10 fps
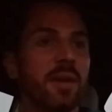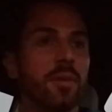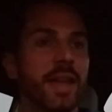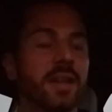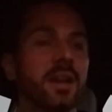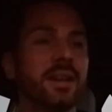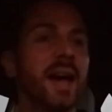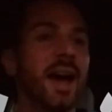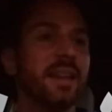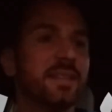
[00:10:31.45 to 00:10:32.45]
they could
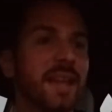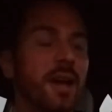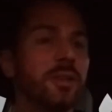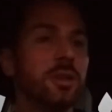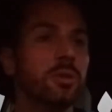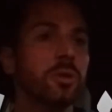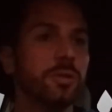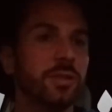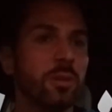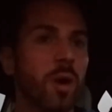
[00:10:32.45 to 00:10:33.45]
not tell you who
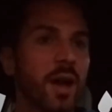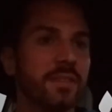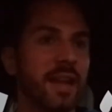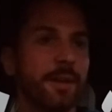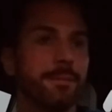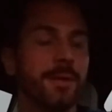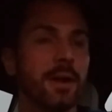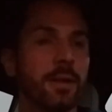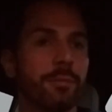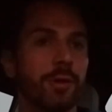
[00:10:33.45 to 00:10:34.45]
she was out of
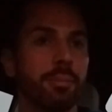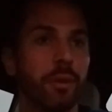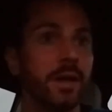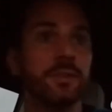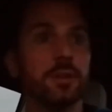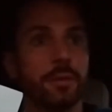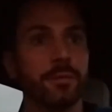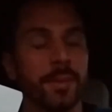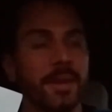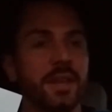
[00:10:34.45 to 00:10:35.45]
fear of reprisal
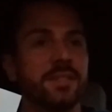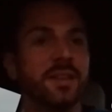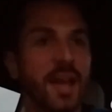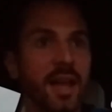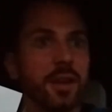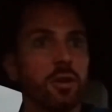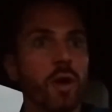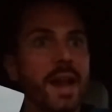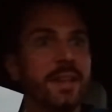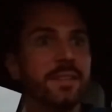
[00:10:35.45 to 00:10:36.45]
from this
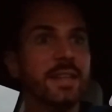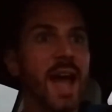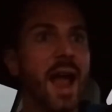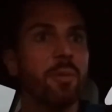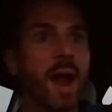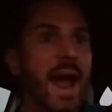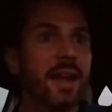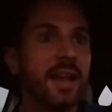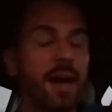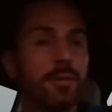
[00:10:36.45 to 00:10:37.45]
crazy
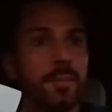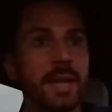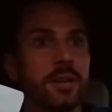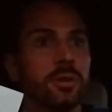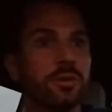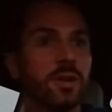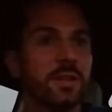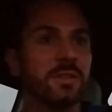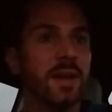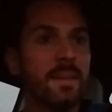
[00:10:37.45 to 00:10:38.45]
Iraq government who
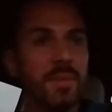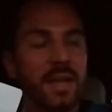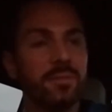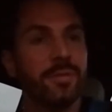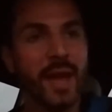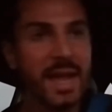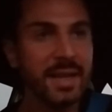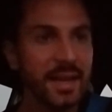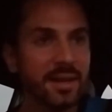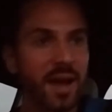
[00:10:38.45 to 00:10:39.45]
just
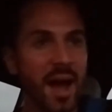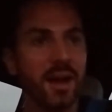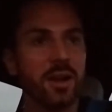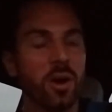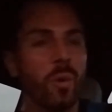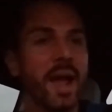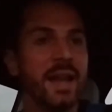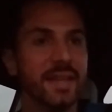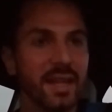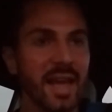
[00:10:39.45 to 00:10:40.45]
invaded
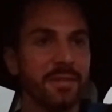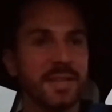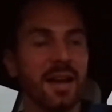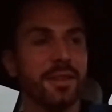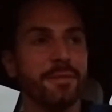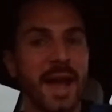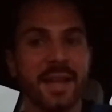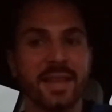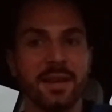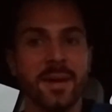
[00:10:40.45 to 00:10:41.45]
Kuwait. They left out the
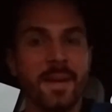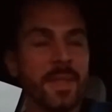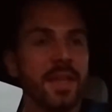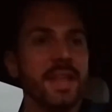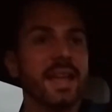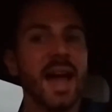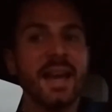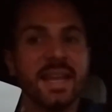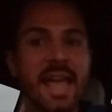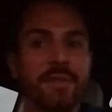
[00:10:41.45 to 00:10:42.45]
fact that they
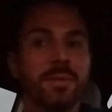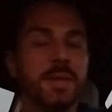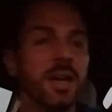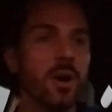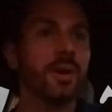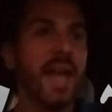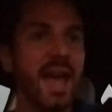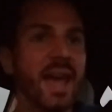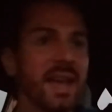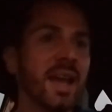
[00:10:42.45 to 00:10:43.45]
kind of gave them the
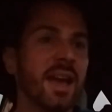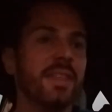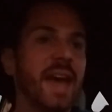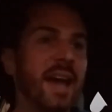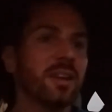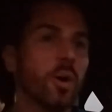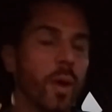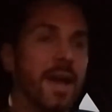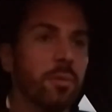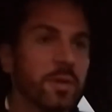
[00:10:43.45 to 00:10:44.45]
okay that
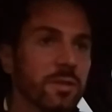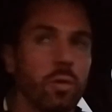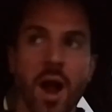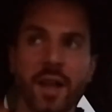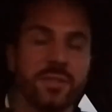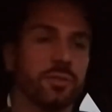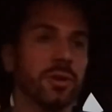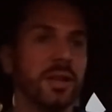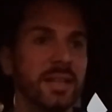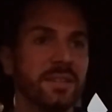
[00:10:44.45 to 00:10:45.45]
Kuwait was
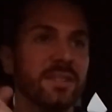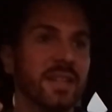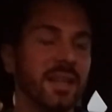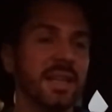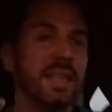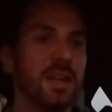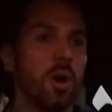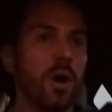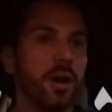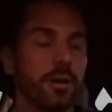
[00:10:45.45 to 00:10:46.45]
cross-drilling, stealing the
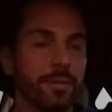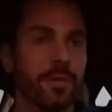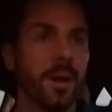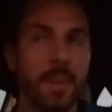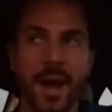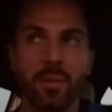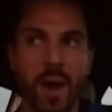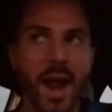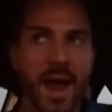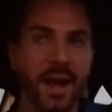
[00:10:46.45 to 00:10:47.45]
oil from
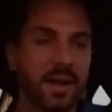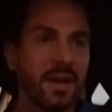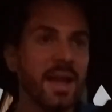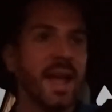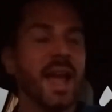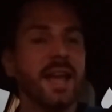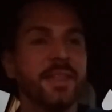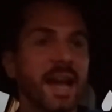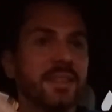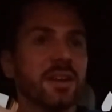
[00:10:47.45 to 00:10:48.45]
Iraq, and
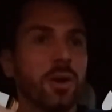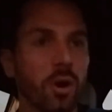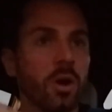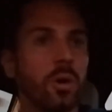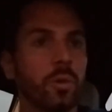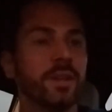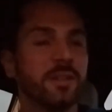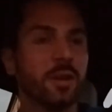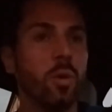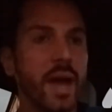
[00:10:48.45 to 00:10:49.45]
that the girl was
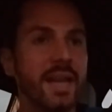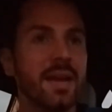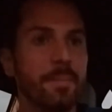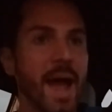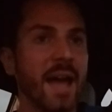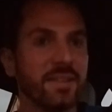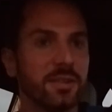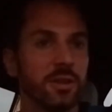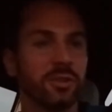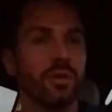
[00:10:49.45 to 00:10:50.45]
a Kuwaiti
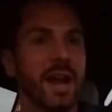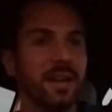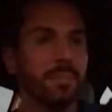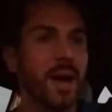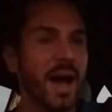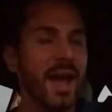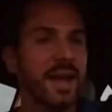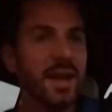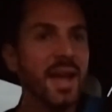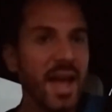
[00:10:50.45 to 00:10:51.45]
ambassador trained
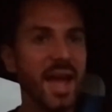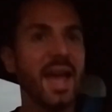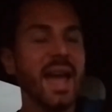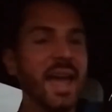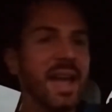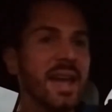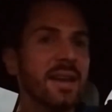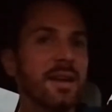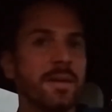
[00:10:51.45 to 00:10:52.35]
by a